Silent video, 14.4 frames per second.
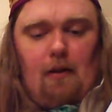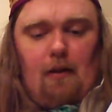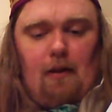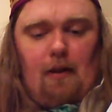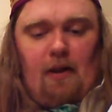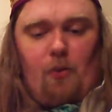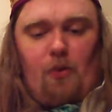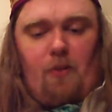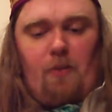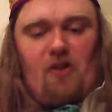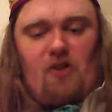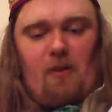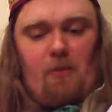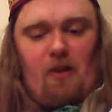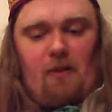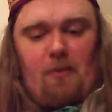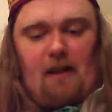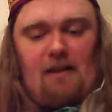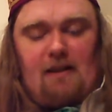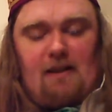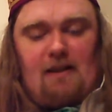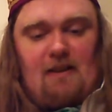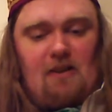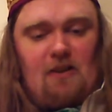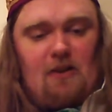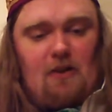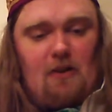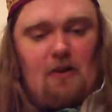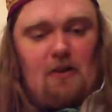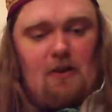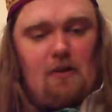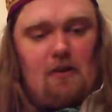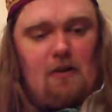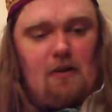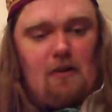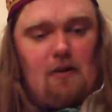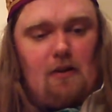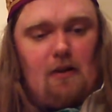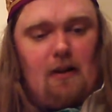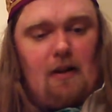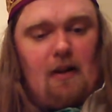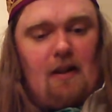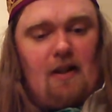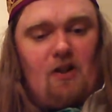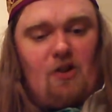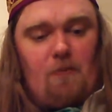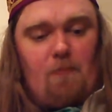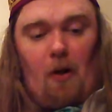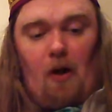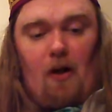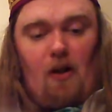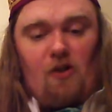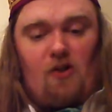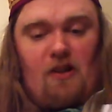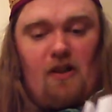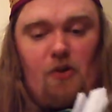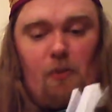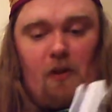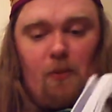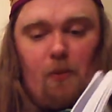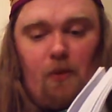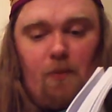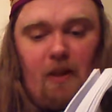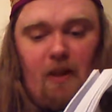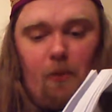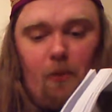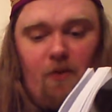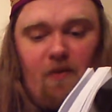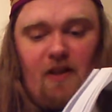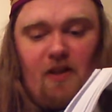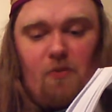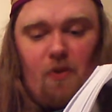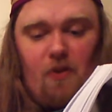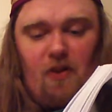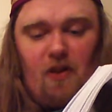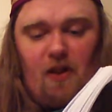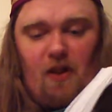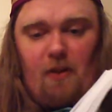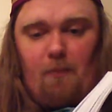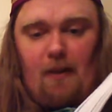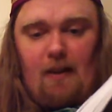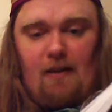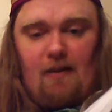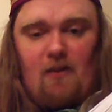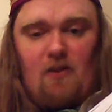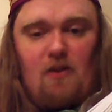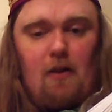There would have been similar practices. There's parsley as well, being one of these mother dye plants.